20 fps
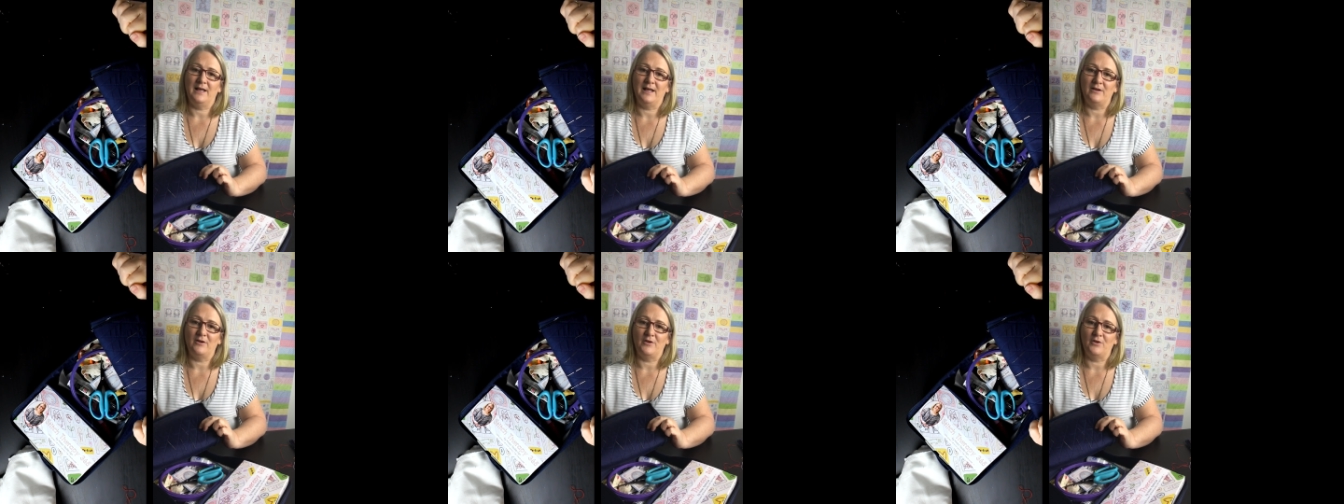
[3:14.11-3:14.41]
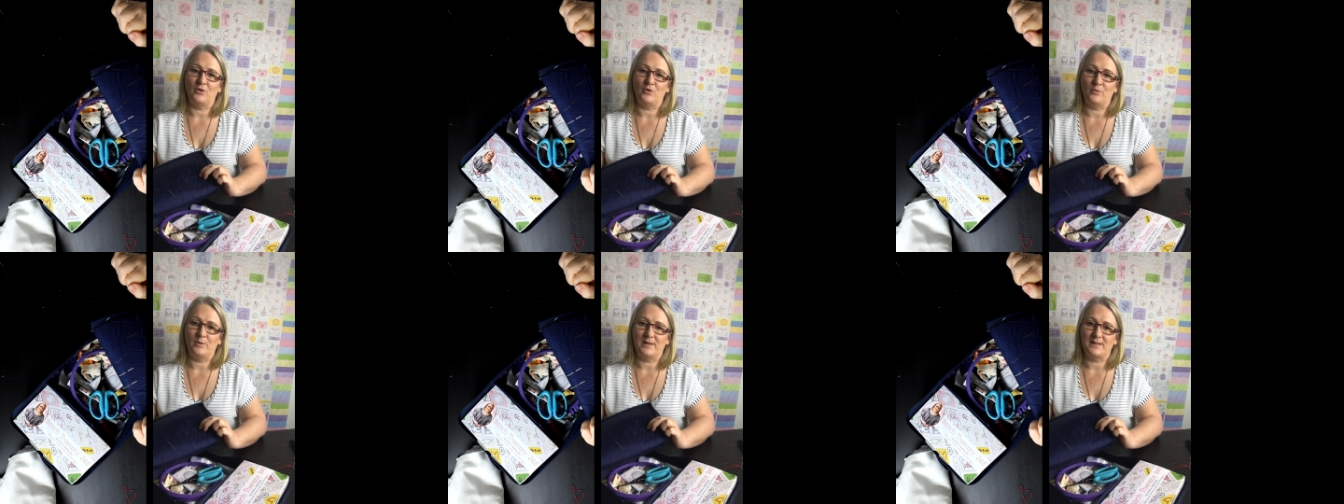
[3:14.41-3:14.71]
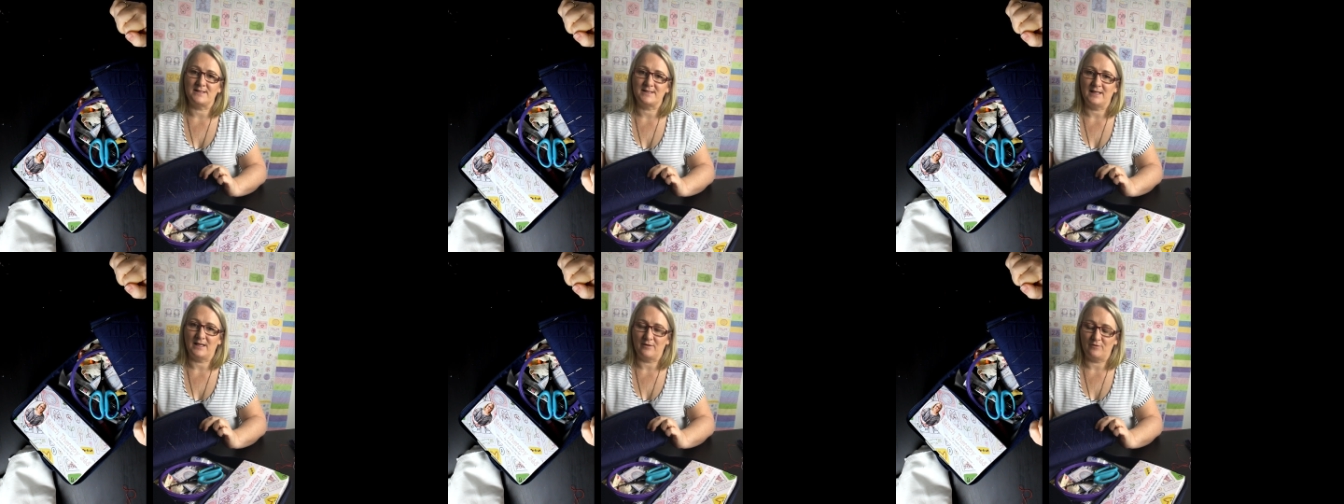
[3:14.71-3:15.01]
and I'd
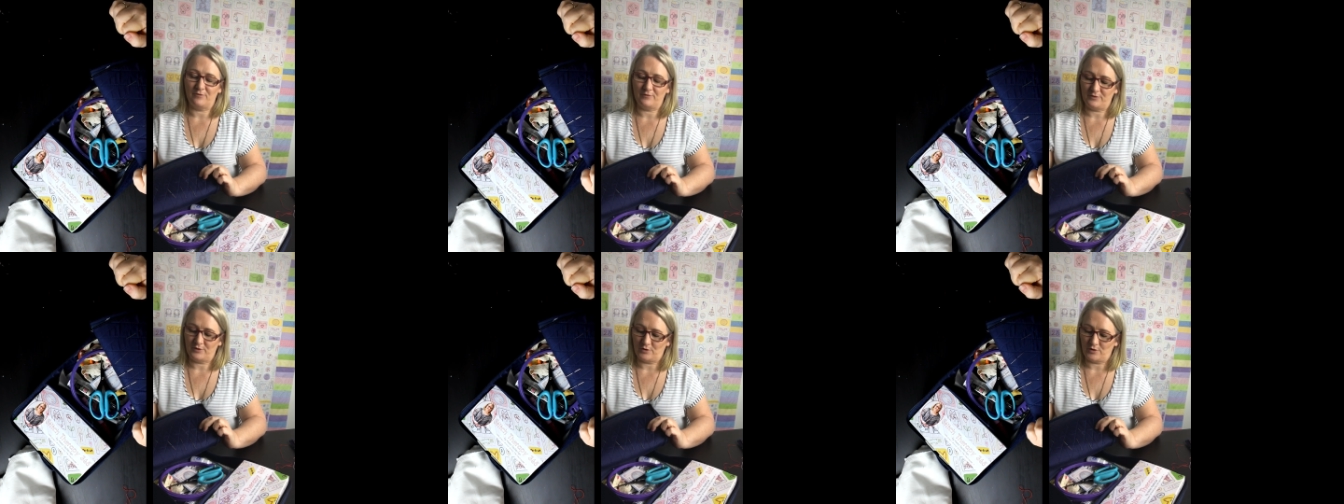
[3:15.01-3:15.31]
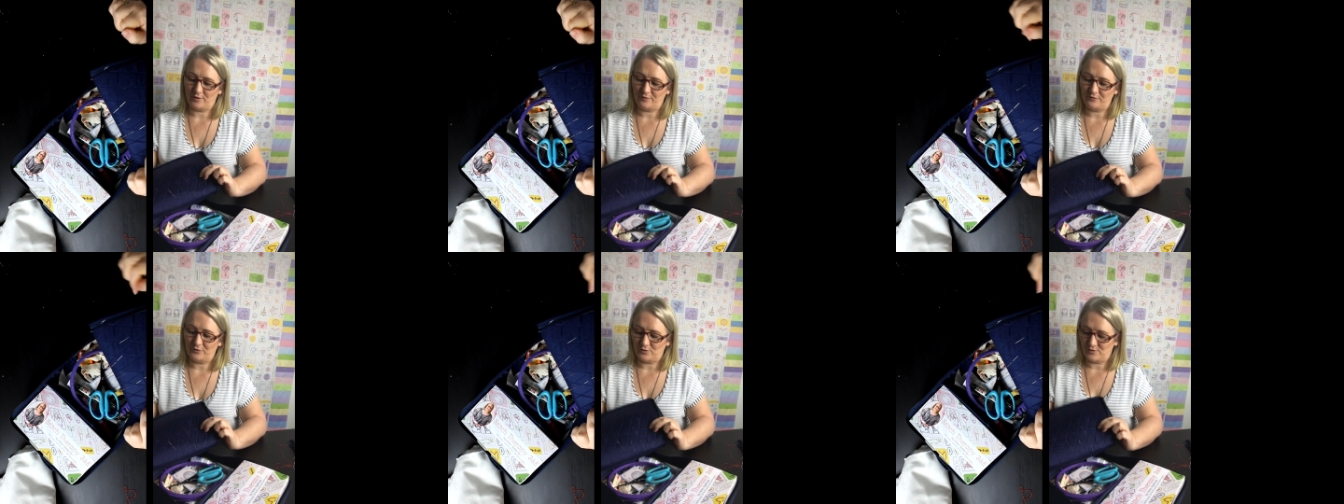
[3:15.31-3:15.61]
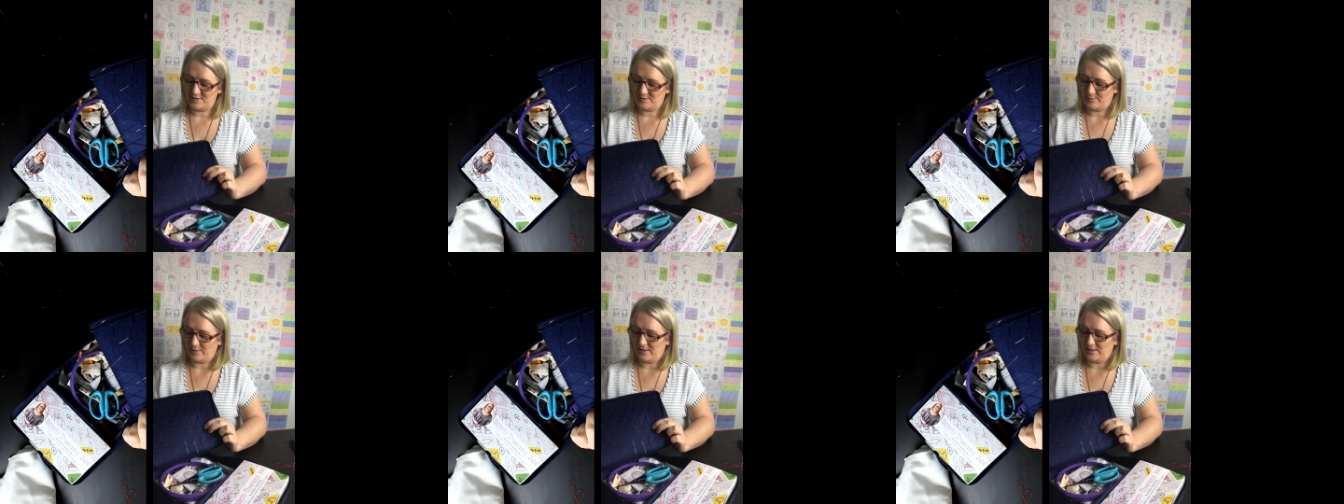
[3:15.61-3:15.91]
always have, you know, a
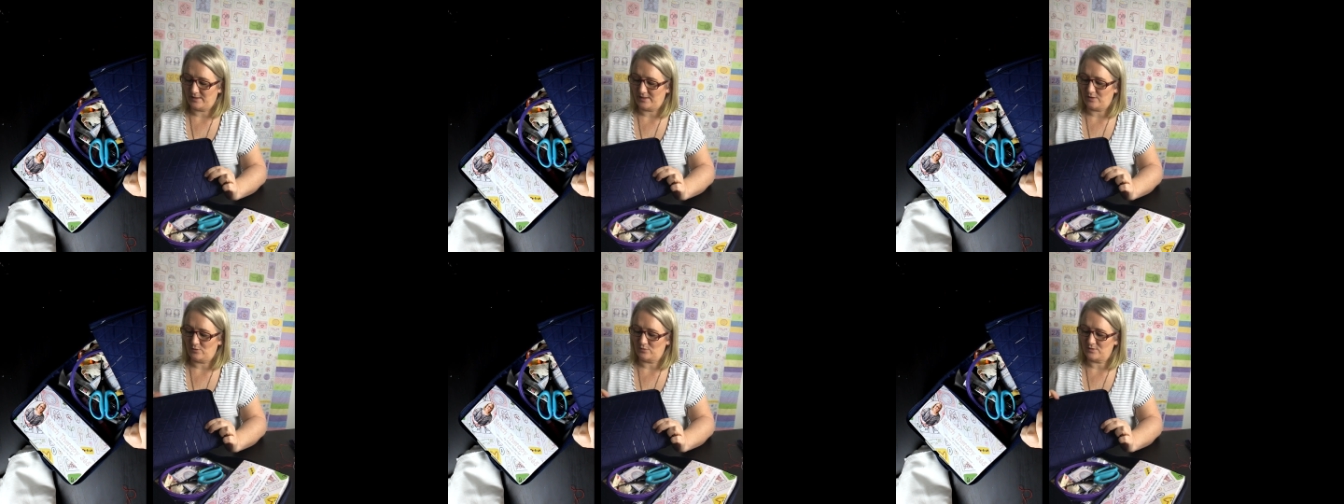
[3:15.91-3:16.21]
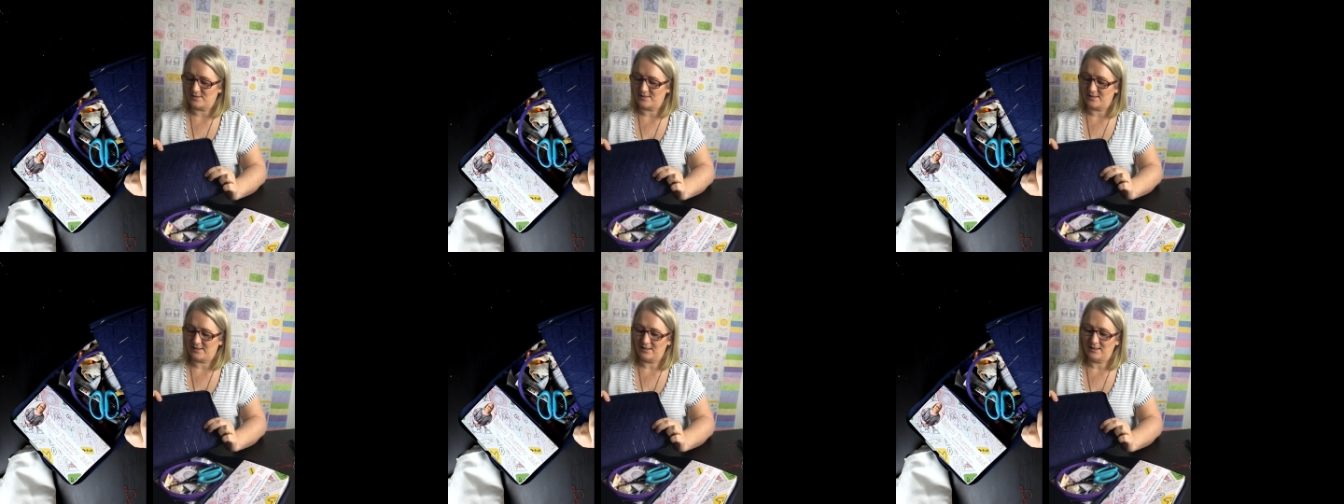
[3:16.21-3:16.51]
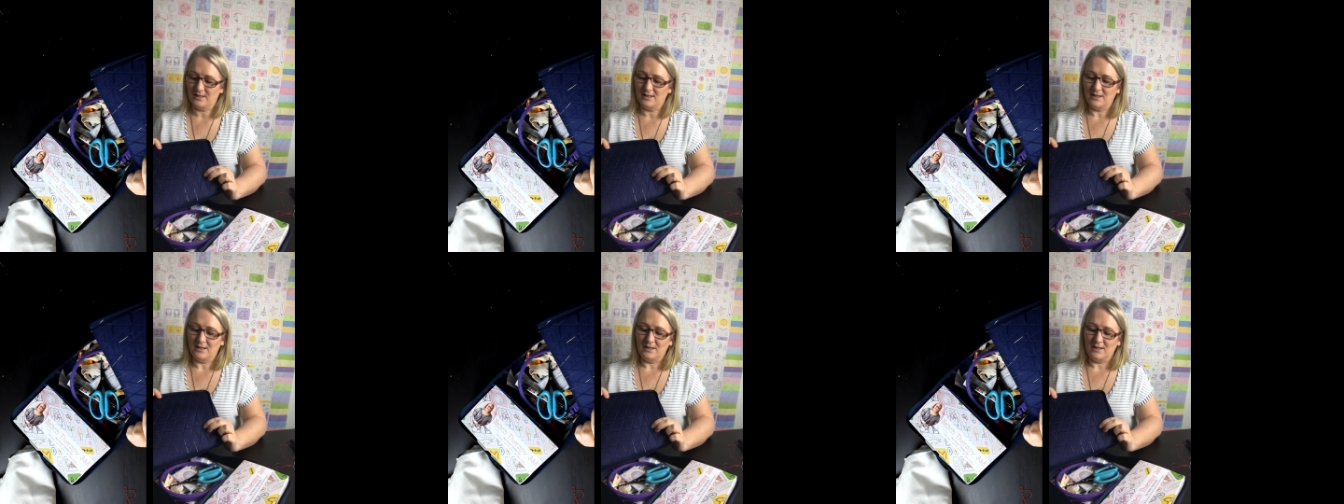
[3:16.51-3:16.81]
few spare needles
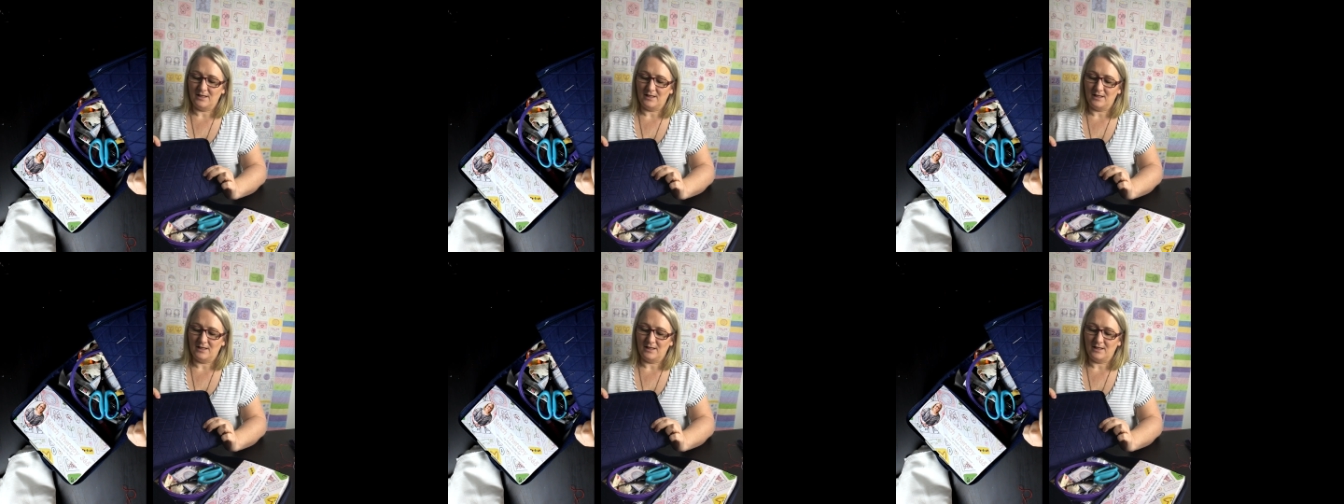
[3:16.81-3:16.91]
there.